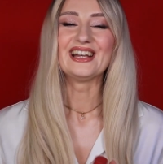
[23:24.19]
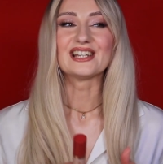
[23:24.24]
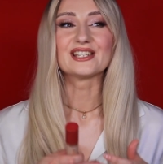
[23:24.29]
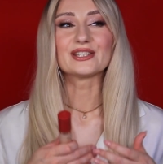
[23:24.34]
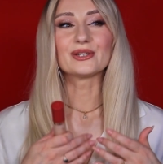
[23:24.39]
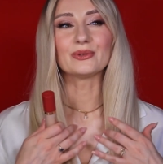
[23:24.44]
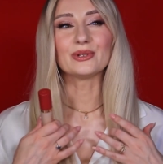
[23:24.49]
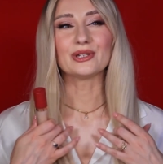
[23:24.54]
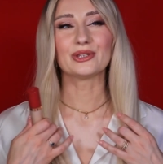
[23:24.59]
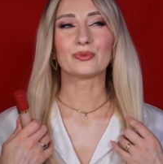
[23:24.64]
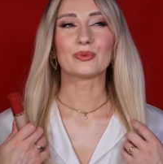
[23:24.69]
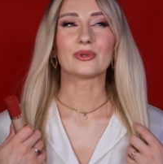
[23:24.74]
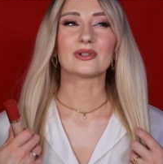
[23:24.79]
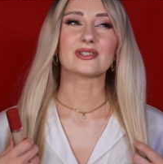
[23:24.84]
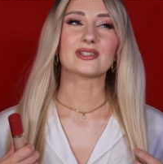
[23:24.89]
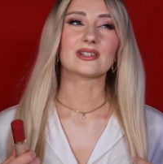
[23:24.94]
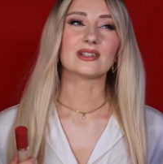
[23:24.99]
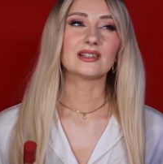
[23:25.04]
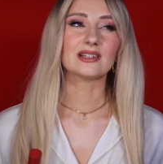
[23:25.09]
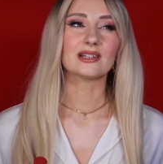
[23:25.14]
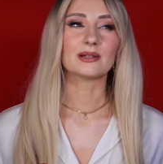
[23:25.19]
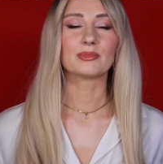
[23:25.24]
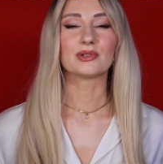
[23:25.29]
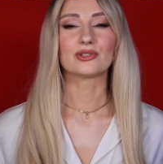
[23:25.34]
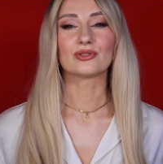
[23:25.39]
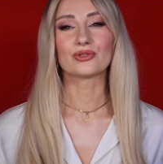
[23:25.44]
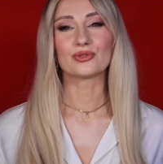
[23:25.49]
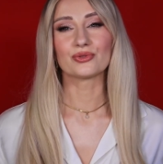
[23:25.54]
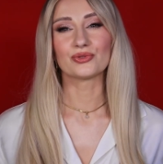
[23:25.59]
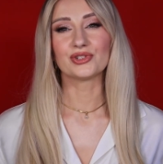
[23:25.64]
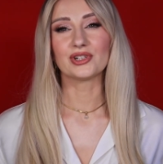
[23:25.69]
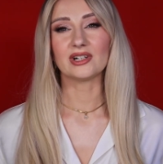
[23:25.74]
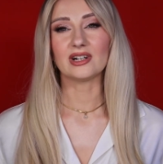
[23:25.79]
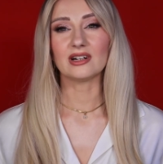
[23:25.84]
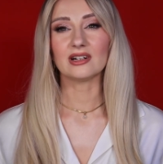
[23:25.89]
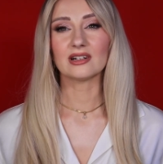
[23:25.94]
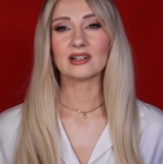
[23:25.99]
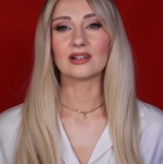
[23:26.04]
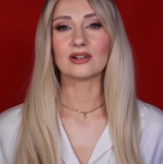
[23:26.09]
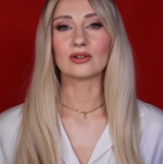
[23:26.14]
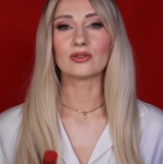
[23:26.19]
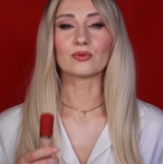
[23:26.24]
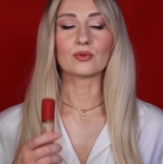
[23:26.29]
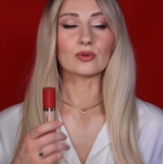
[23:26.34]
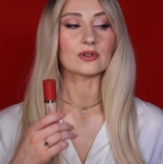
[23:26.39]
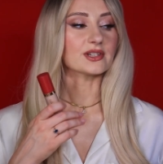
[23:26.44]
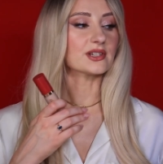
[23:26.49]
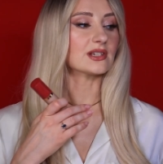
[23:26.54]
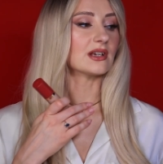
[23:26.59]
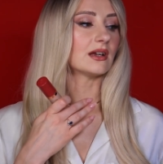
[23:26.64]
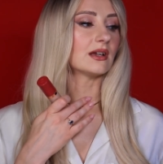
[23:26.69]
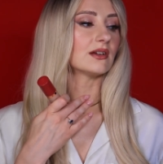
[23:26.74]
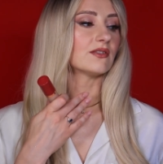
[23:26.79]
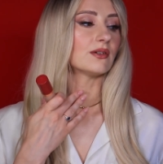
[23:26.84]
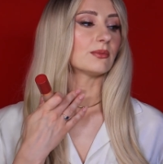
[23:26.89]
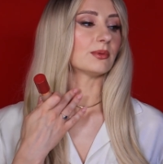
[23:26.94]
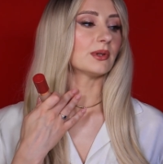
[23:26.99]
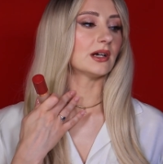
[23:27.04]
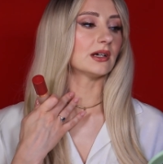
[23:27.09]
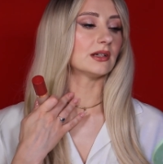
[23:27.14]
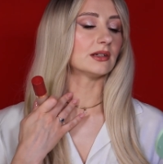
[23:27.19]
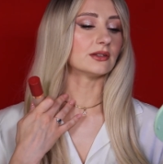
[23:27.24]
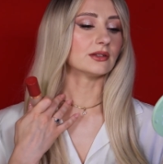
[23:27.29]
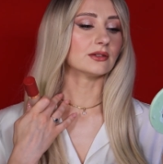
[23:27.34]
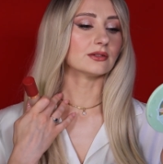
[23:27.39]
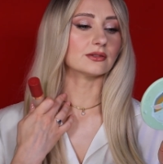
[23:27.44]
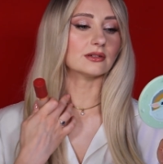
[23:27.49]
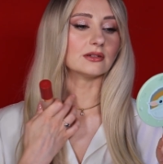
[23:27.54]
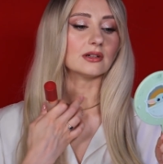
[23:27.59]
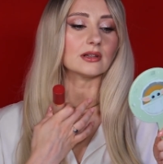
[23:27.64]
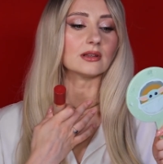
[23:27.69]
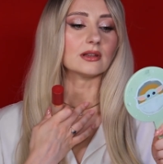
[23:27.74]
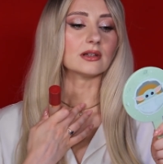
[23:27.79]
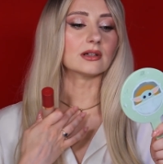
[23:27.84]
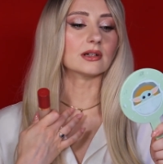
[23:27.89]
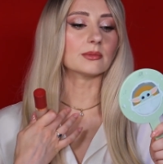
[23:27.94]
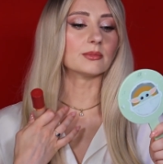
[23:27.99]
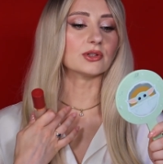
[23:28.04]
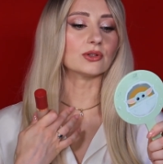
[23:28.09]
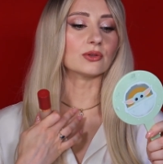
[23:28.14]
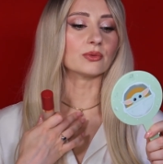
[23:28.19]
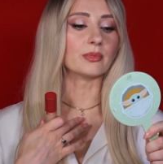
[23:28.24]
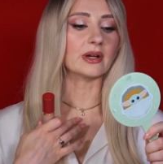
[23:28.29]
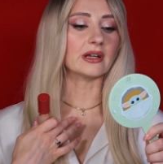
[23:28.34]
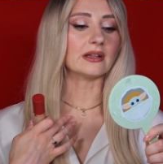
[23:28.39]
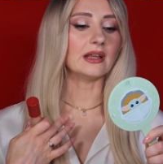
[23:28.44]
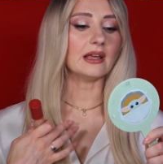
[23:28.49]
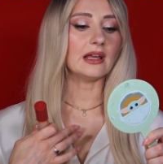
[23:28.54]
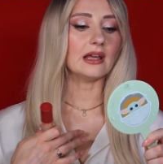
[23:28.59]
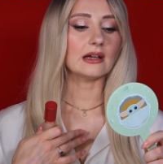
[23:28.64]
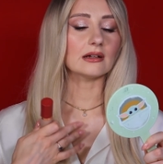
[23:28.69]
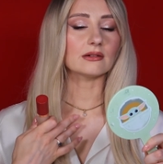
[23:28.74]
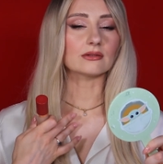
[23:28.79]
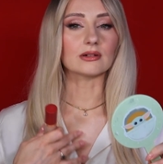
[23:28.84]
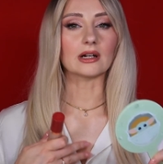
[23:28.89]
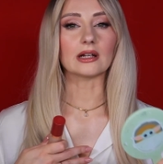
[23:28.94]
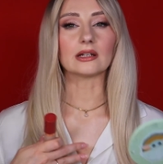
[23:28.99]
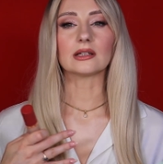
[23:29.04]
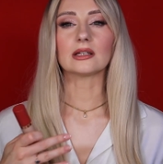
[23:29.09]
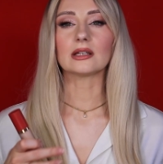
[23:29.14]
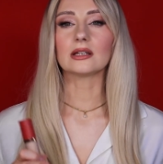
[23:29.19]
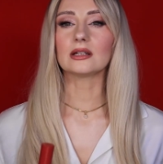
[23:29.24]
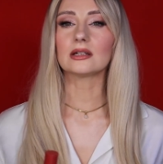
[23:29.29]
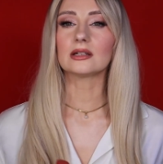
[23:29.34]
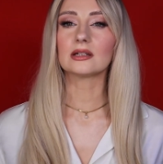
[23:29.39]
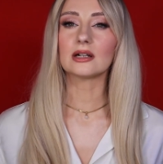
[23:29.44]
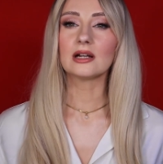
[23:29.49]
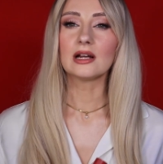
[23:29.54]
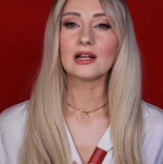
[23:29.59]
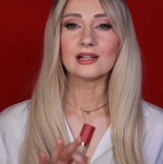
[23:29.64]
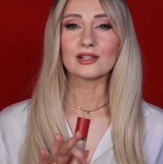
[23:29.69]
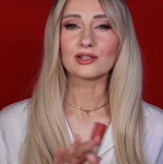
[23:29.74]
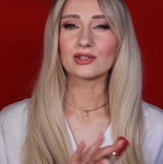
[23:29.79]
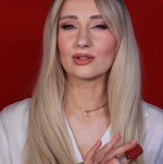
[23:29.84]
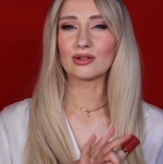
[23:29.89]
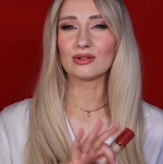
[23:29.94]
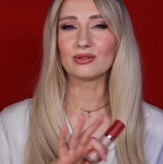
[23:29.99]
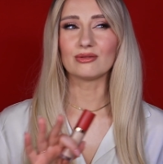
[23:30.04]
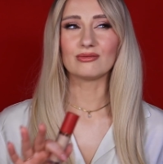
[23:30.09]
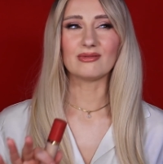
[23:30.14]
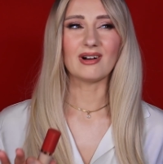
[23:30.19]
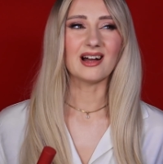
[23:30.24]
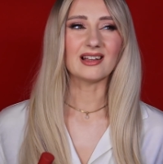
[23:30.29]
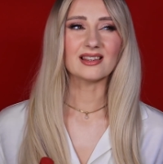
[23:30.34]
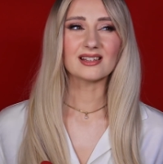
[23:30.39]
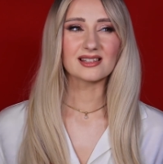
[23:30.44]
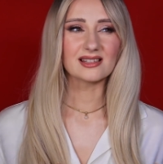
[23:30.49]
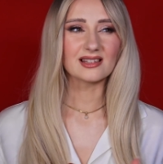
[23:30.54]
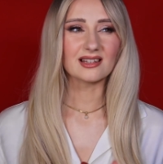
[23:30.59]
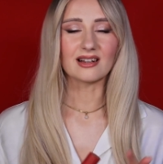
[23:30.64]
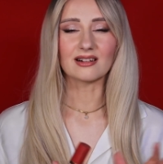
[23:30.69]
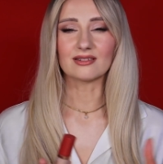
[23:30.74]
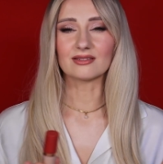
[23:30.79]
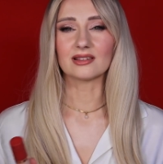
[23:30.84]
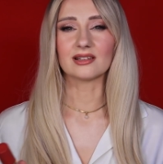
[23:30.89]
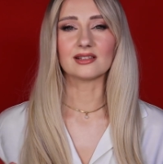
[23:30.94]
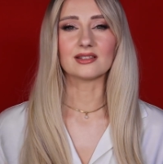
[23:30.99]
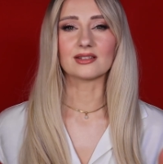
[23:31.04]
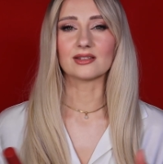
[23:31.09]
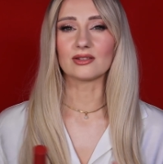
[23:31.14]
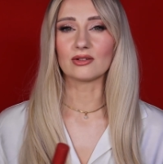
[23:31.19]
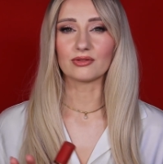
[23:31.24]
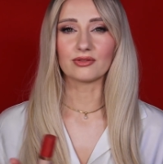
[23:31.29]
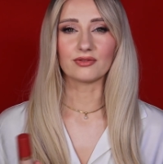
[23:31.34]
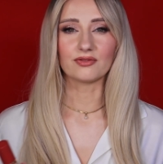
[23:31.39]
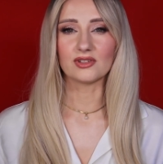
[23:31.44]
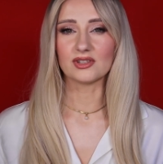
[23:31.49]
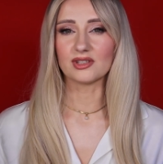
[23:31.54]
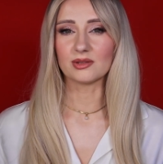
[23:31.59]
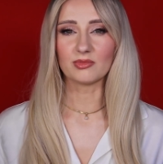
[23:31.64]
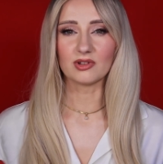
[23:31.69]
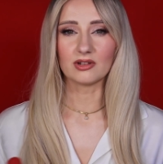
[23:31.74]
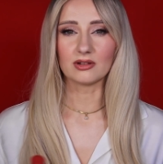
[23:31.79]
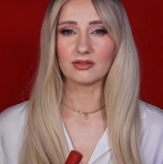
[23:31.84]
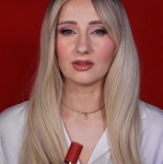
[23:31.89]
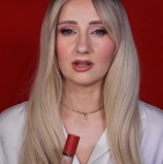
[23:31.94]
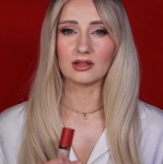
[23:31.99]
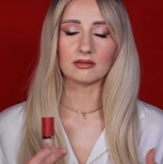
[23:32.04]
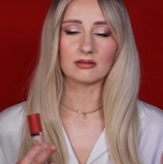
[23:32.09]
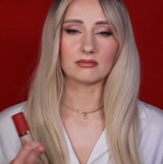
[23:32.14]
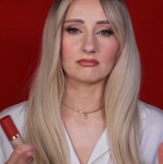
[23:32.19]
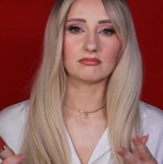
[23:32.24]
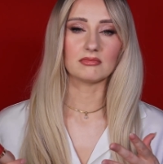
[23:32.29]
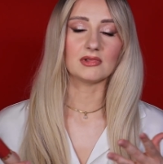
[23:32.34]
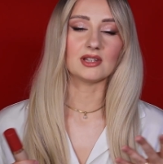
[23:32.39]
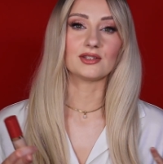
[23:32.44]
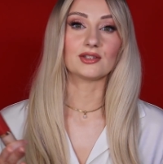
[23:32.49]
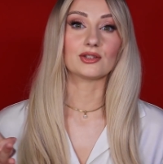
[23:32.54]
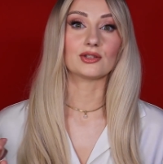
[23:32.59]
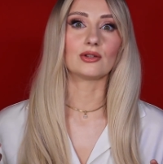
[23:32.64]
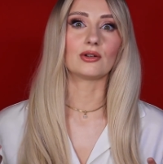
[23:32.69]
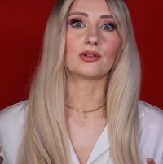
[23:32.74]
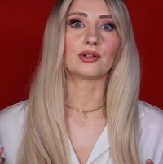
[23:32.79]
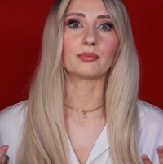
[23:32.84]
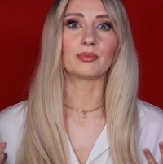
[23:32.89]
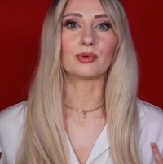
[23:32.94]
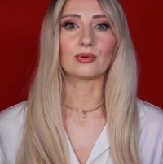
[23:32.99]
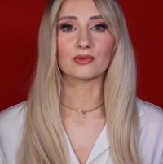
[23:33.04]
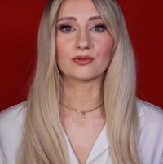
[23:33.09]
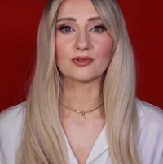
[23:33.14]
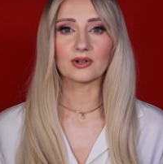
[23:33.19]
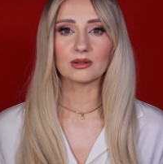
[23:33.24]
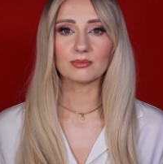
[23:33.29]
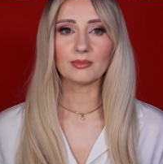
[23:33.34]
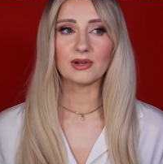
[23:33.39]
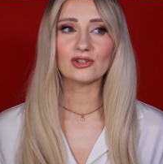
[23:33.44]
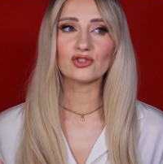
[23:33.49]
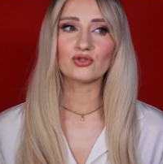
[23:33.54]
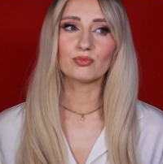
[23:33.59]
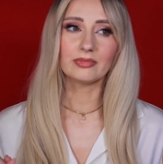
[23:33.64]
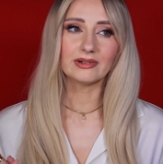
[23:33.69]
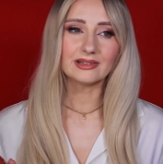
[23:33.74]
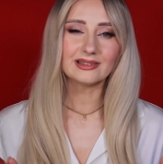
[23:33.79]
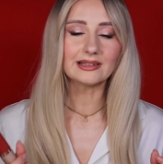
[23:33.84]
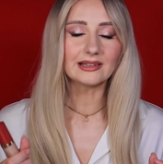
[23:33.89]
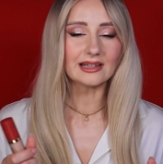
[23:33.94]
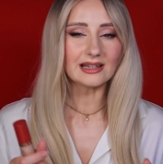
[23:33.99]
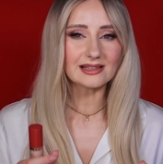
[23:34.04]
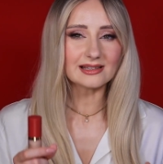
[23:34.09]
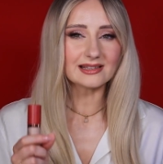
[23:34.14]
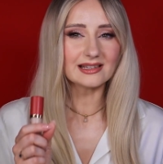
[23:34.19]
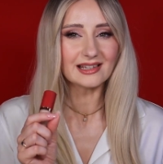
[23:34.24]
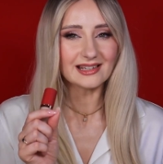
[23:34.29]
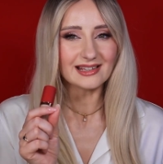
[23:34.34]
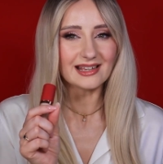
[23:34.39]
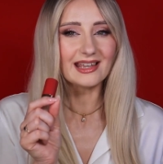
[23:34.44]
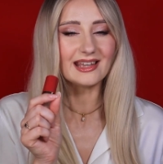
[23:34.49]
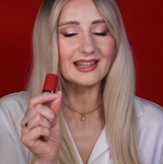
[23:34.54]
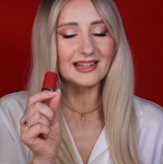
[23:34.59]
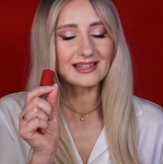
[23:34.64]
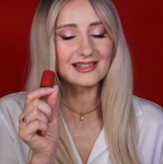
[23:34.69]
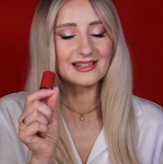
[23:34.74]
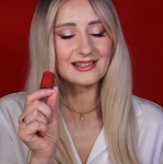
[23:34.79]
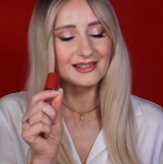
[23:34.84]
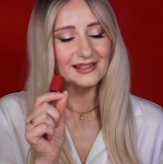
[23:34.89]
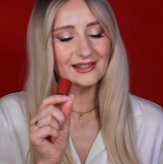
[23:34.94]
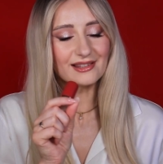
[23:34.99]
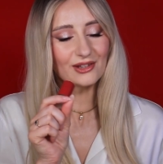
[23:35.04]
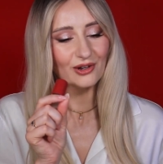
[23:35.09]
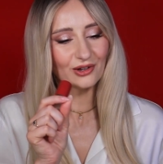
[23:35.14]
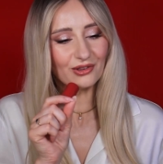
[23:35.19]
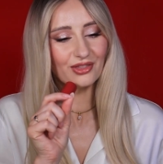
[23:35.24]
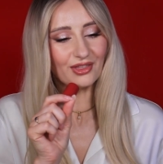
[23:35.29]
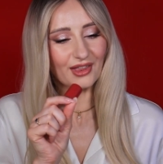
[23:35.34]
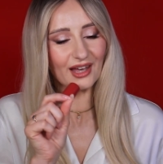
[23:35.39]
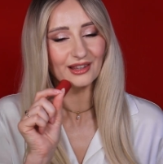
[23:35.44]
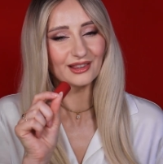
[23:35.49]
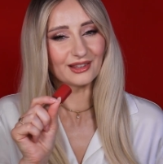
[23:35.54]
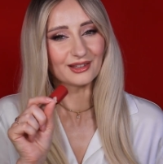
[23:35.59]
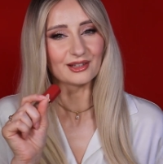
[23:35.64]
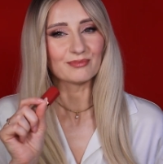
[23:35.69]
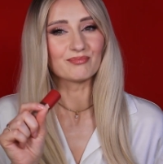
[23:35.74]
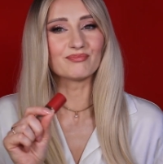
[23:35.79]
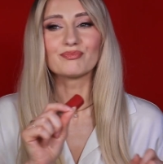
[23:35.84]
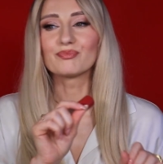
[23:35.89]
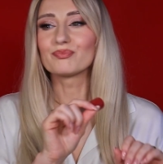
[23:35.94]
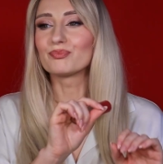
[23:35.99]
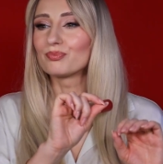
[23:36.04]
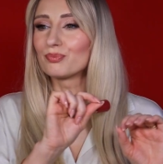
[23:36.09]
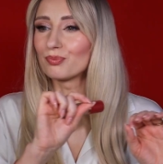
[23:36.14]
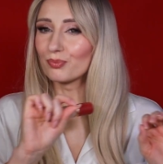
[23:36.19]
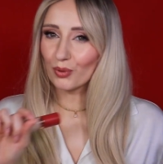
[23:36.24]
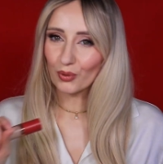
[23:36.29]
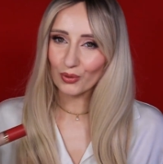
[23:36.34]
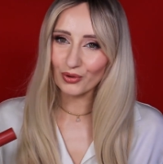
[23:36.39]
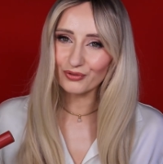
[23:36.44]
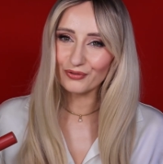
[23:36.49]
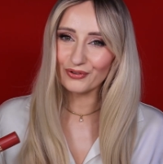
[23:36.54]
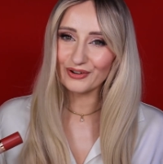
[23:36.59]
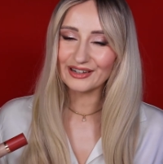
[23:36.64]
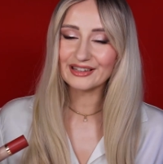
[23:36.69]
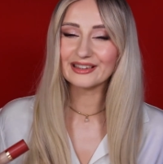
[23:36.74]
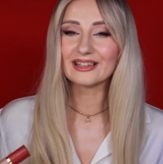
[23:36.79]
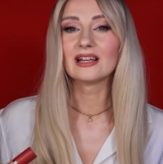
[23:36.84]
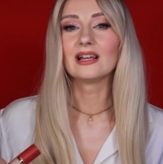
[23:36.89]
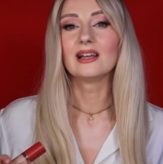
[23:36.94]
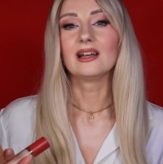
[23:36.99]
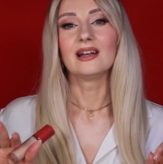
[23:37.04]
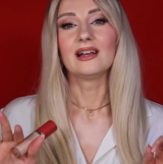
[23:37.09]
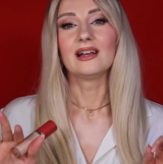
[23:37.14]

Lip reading: So it was a little bit too dark. Of course, I have applied it a little bit on my neck right here. So honestly, currently it's not visible that it's not a perfect match, but yes, it is not that perfect.